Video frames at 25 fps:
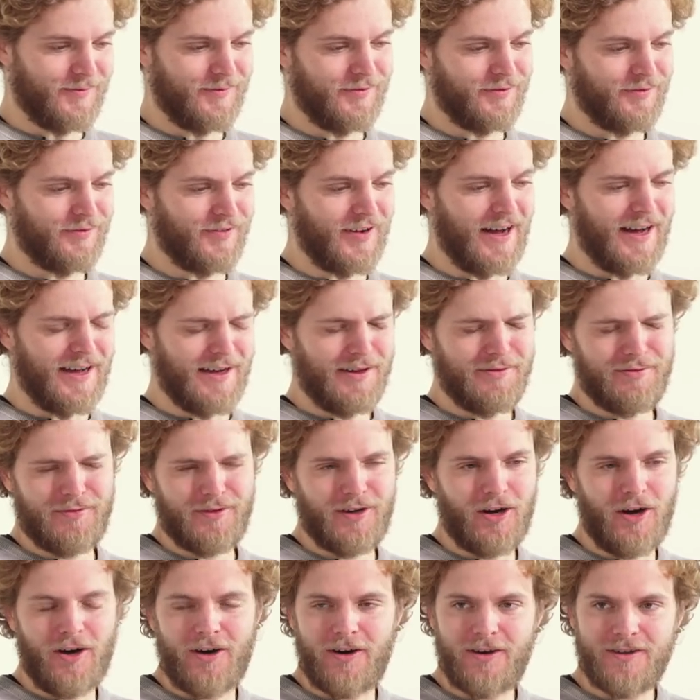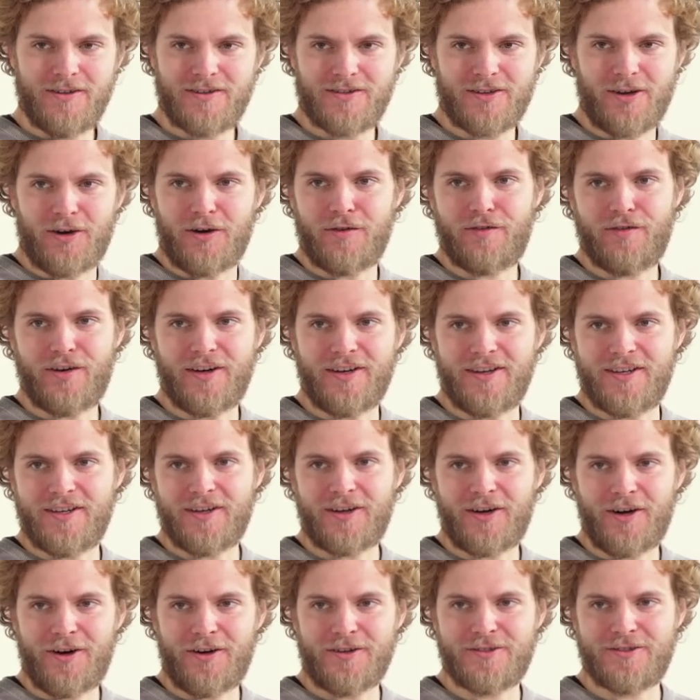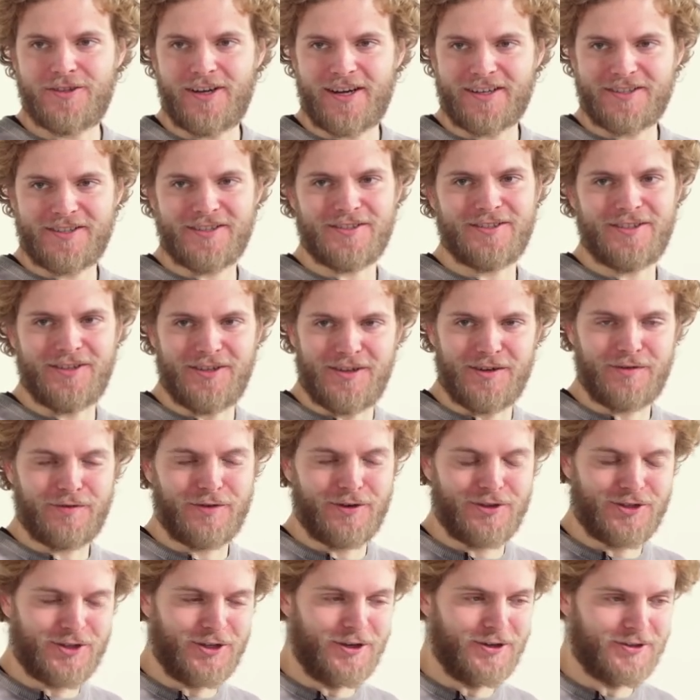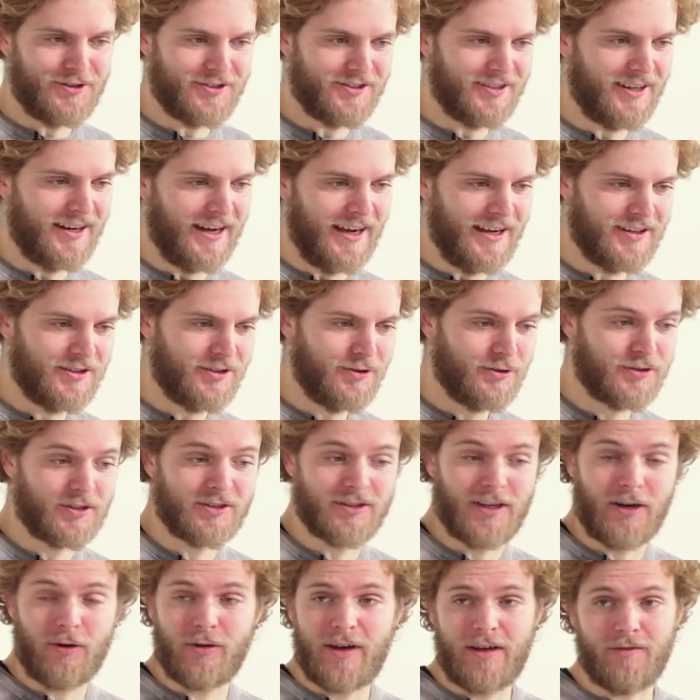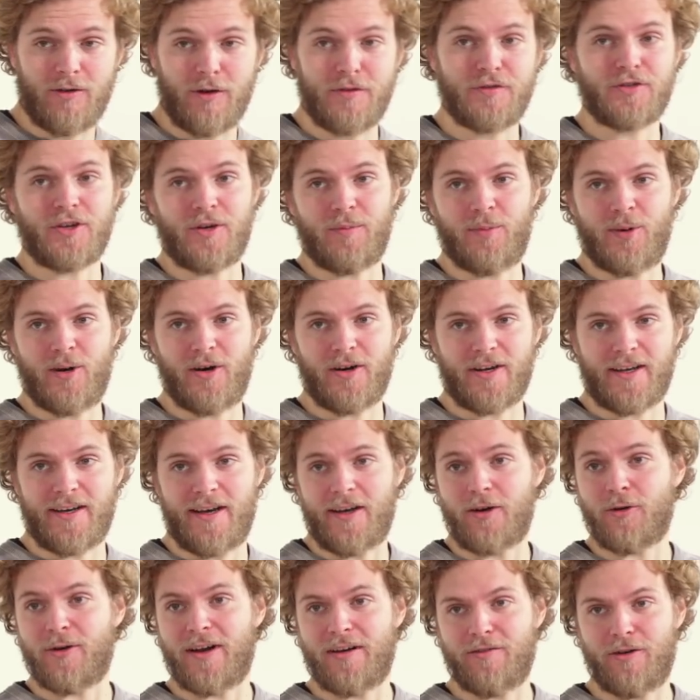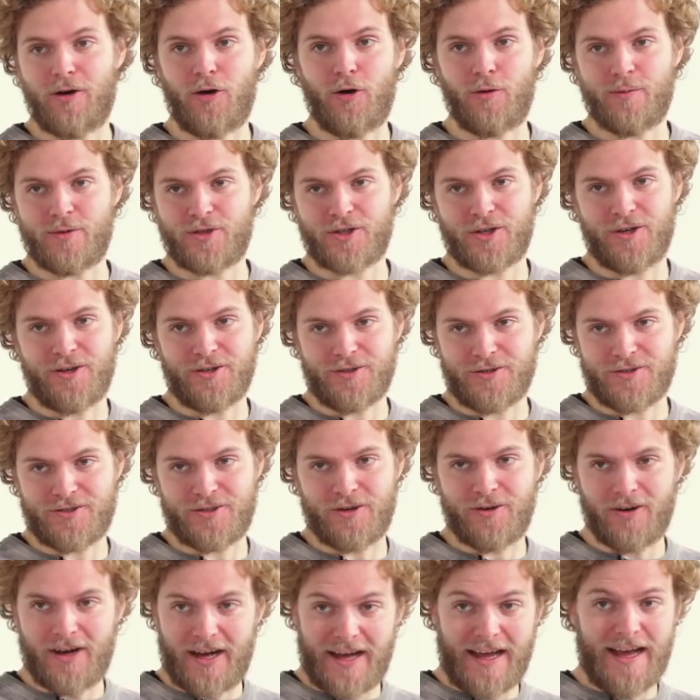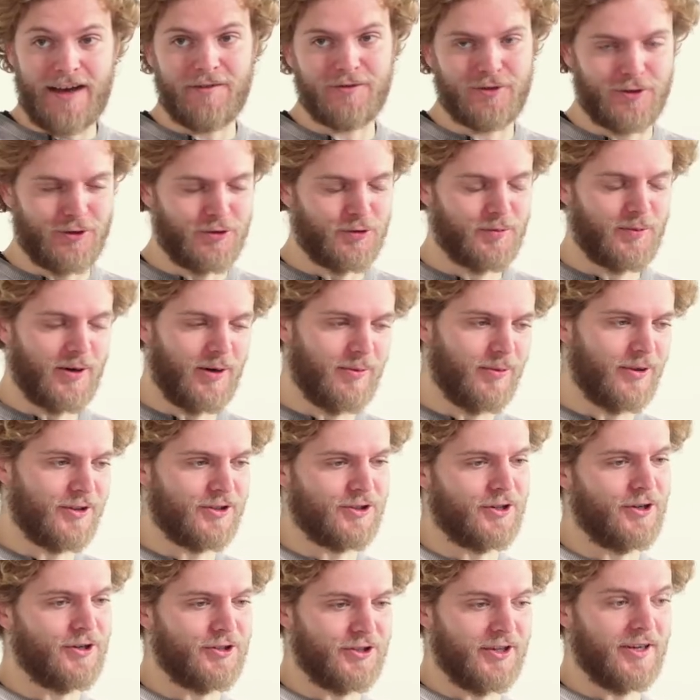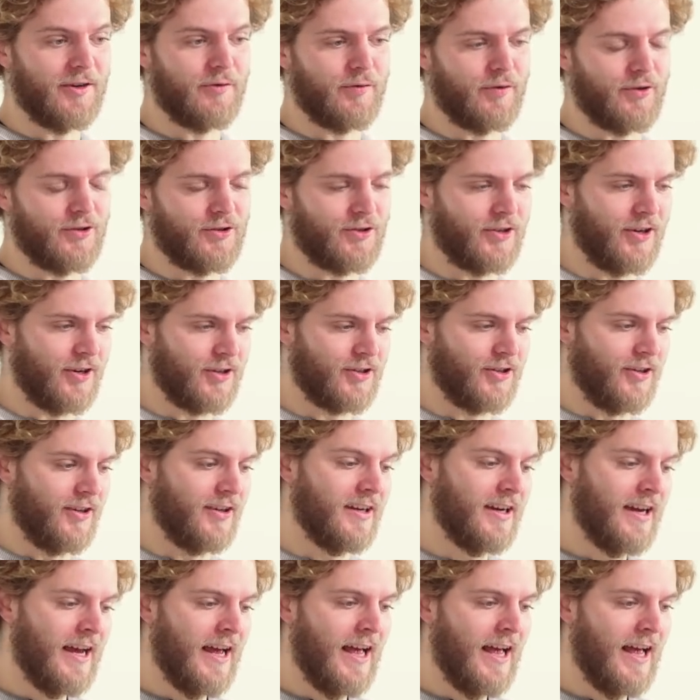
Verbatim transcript: five cards, R F I D cards, to access the different chargers that I had to use, because I don't have off-street parking, I don't have a home charger, so I have to use public charging infrastructure.